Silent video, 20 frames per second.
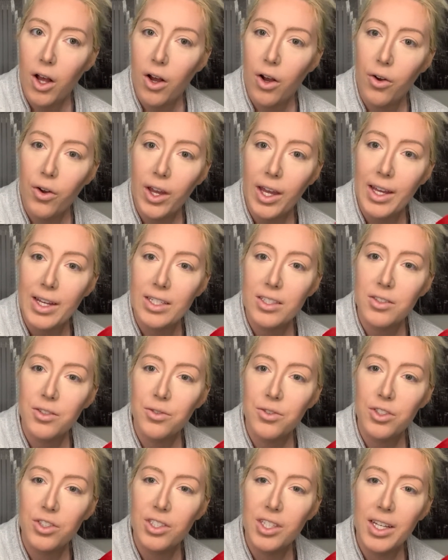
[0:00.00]
Okay, so
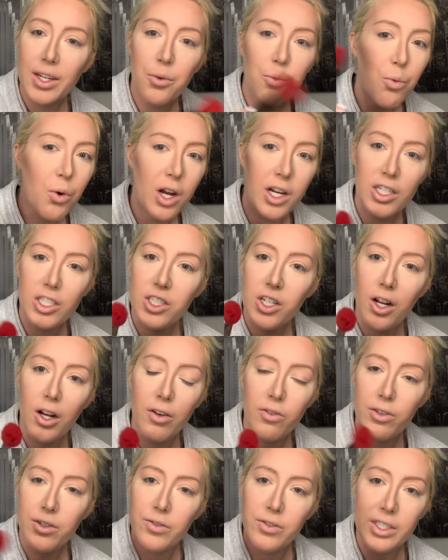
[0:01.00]
just like wash it
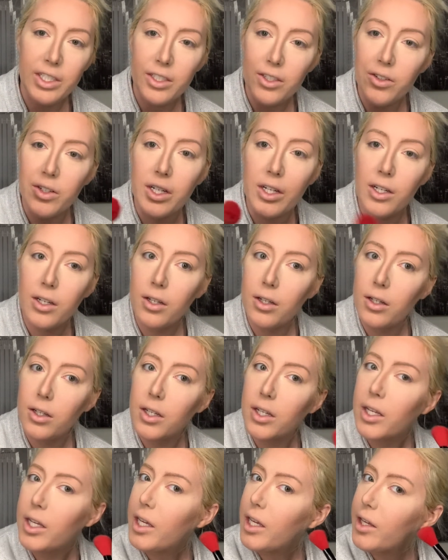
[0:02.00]
off and redo it
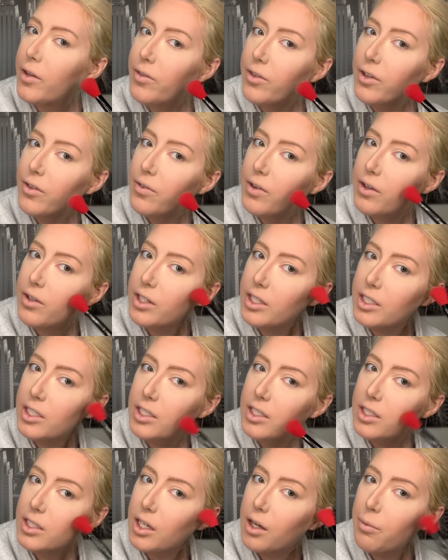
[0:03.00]
if your
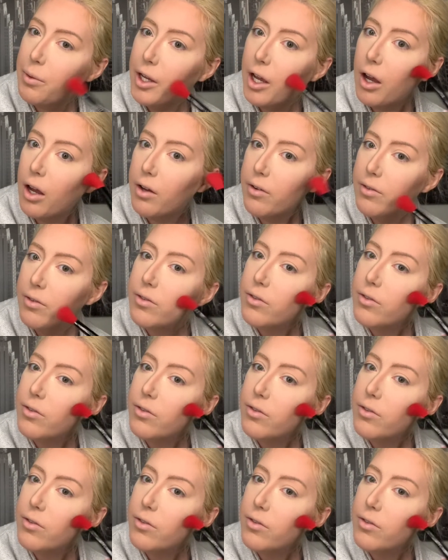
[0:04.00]
foundation's coming off,